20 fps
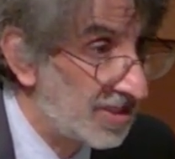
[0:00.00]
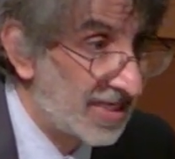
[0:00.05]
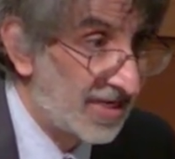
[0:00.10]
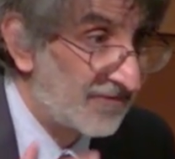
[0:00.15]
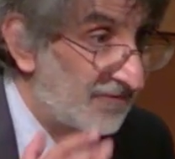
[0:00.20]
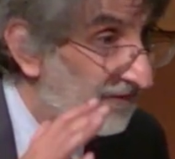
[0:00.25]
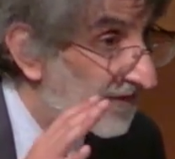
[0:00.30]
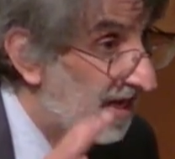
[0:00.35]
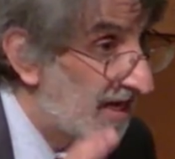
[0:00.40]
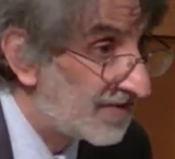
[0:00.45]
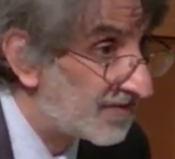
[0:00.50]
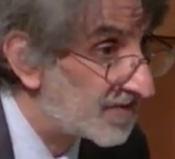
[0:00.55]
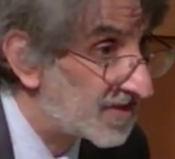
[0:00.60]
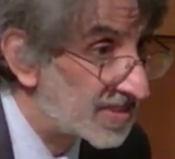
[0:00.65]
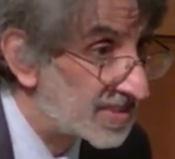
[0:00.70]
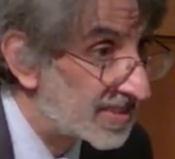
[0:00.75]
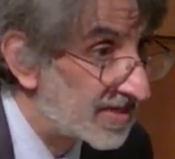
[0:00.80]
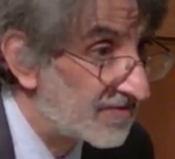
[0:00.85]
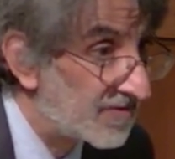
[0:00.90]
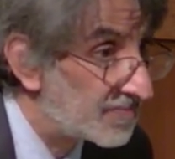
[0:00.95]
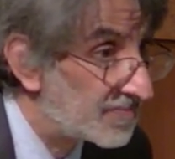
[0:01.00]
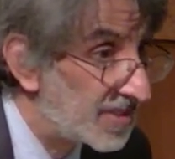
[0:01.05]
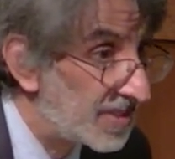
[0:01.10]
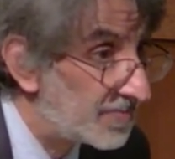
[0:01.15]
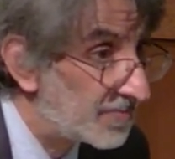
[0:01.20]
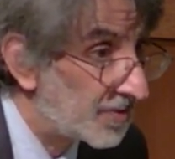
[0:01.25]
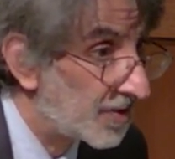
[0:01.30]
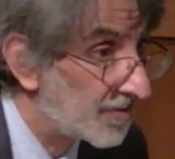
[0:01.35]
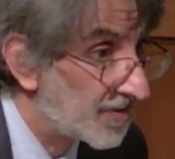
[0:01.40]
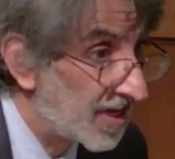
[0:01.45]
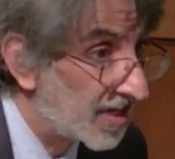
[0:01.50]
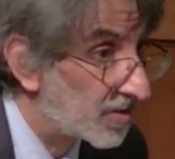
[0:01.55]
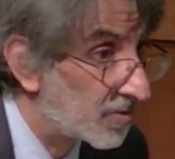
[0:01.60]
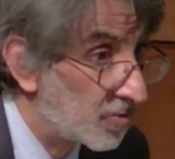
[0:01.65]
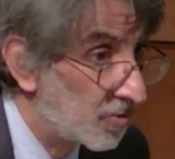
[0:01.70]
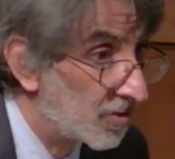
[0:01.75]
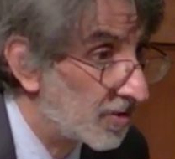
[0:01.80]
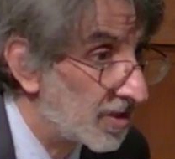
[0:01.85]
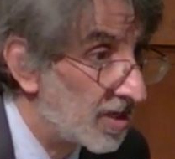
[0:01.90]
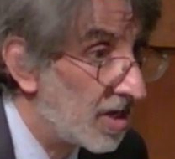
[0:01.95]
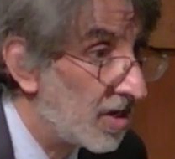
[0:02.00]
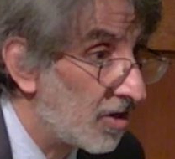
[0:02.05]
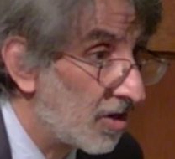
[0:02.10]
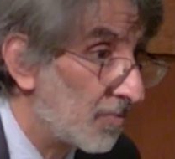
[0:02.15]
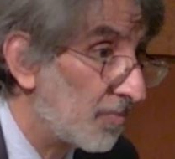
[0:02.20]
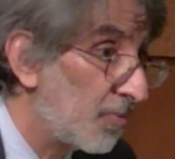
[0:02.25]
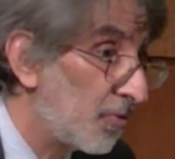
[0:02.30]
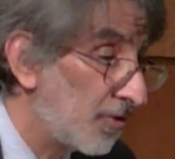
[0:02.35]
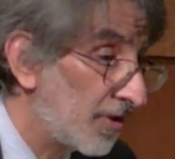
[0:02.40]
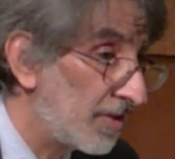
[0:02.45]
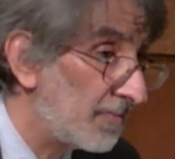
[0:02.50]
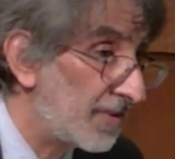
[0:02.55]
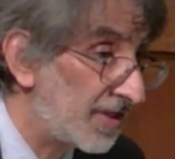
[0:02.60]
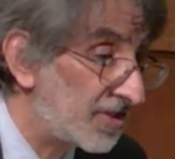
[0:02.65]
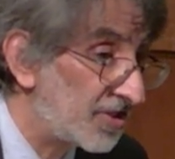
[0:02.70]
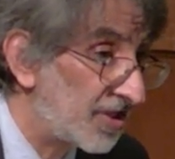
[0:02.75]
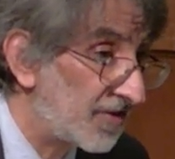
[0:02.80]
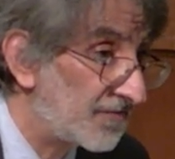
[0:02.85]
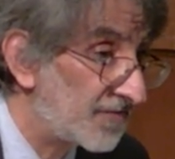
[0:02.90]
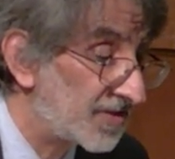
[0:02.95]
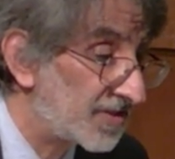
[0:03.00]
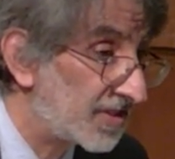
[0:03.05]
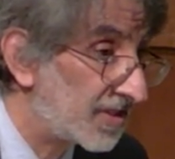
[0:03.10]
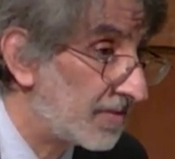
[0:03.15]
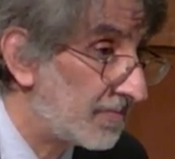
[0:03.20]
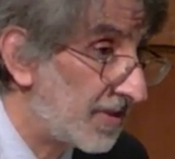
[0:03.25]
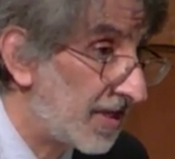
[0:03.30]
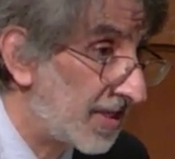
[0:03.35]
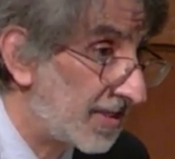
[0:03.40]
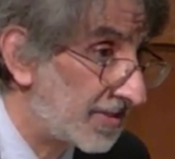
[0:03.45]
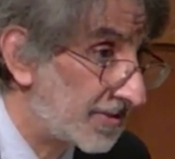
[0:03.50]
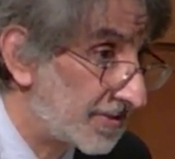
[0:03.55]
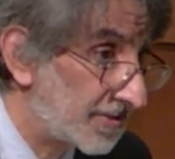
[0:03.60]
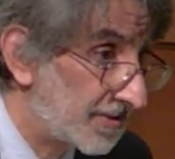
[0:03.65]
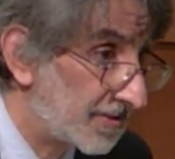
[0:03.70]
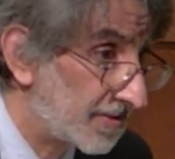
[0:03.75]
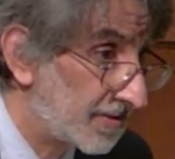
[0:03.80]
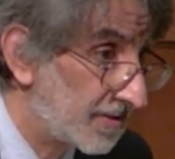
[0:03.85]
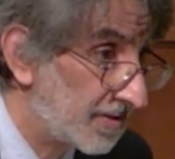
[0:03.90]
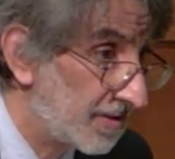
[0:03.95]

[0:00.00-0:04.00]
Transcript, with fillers: And five of the seven people on that court are appointed by Jefferson and Madison.